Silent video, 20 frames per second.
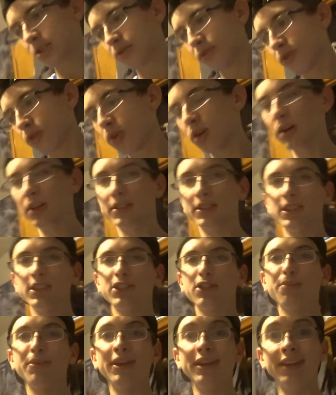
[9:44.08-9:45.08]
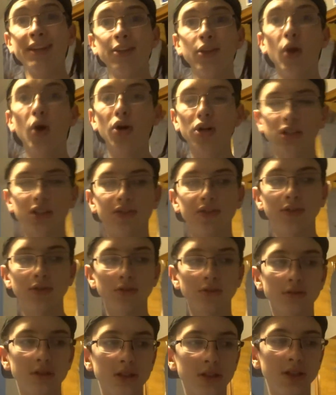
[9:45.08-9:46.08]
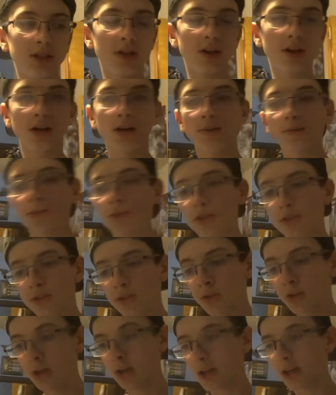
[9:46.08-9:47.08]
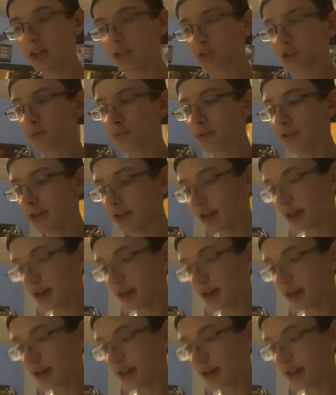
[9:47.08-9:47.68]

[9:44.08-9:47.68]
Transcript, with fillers: for us. It's gonna be in Knoxville. You know, it's gonna be